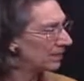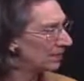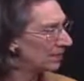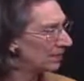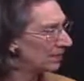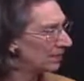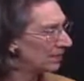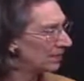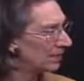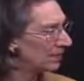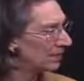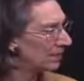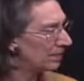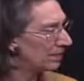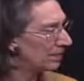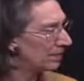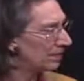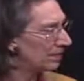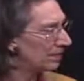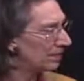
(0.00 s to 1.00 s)

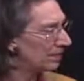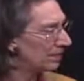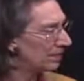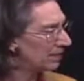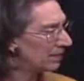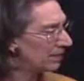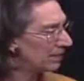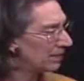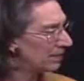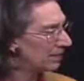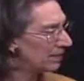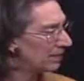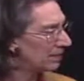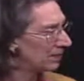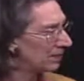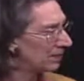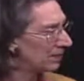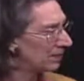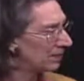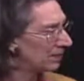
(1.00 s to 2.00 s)

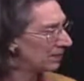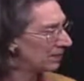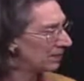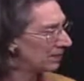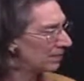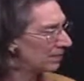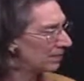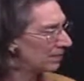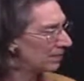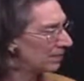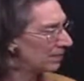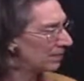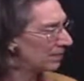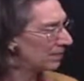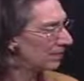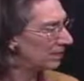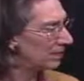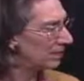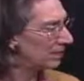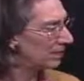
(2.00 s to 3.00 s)

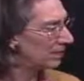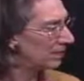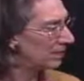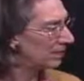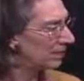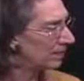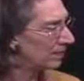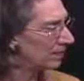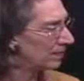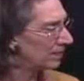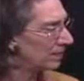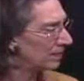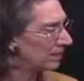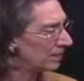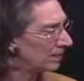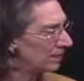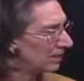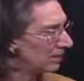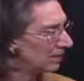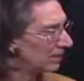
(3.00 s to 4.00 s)

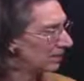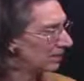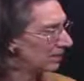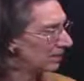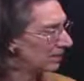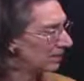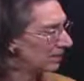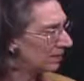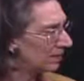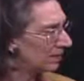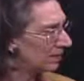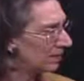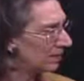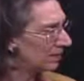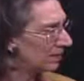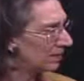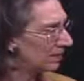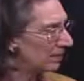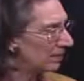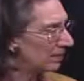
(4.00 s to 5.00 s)

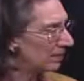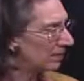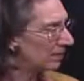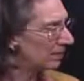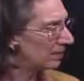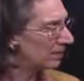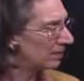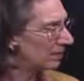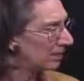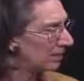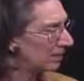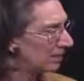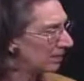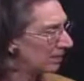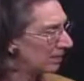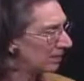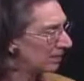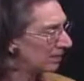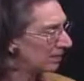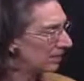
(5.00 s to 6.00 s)

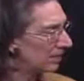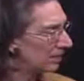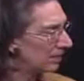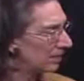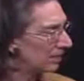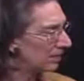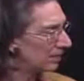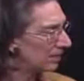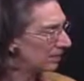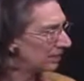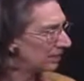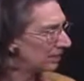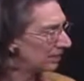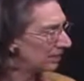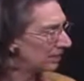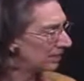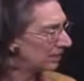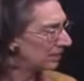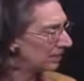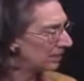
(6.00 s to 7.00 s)

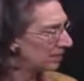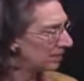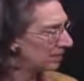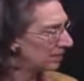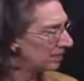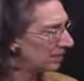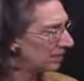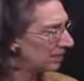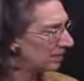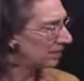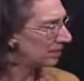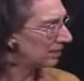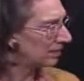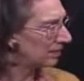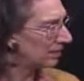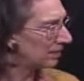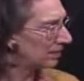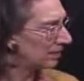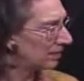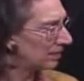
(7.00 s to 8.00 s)
[no speech]